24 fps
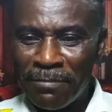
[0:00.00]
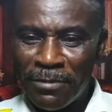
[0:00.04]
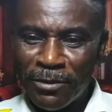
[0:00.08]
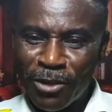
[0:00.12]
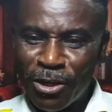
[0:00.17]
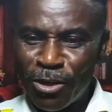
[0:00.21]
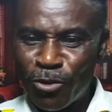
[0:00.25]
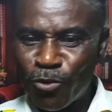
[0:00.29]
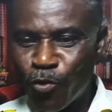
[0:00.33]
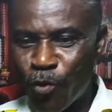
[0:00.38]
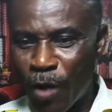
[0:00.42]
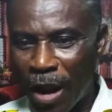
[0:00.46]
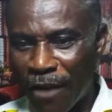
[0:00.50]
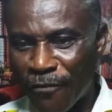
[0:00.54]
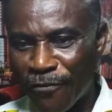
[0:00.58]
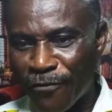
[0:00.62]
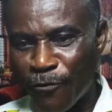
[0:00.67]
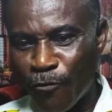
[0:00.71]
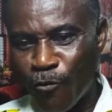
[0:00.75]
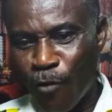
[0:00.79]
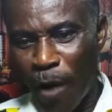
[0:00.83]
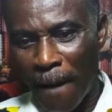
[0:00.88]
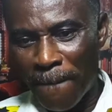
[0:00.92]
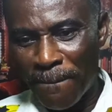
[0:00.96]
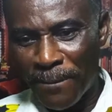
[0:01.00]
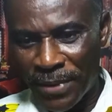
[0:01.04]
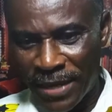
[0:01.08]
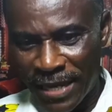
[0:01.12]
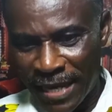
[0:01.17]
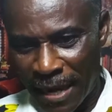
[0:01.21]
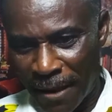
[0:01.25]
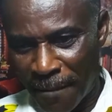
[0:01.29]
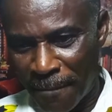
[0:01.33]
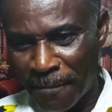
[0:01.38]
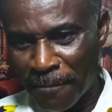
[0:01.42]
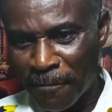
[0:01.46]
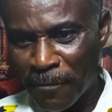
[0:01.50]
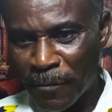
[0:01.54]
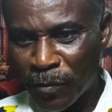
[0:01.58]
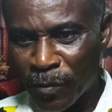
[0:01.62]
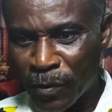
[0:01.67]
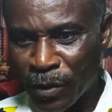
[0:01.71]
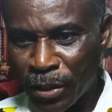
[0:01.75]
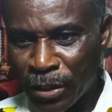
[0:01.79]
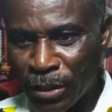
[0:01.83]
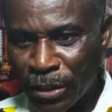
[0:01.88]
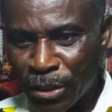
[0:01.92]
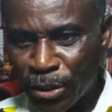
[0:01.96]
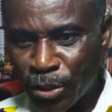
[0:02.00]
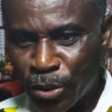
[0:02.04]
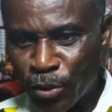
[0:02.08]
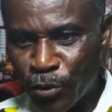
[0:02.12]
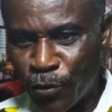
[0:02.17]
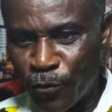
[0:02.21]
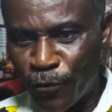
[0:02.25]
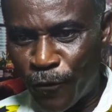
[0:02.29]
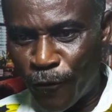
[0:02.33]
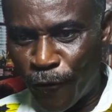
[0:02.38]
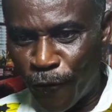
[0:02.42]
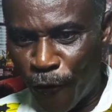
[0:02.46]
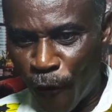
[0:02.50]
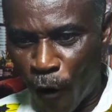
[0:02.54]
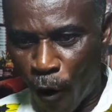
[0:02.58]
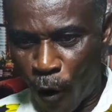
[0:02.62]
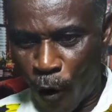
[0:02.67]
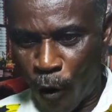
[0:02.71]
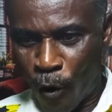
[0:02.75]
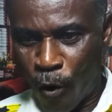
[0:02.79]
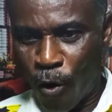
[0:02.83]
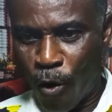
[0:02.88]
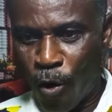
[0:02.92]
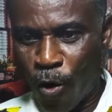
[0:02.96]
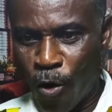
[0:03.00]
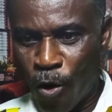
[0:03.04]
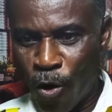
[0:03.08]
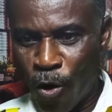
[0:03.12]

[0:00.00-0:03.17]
between 1 p.m. to 4.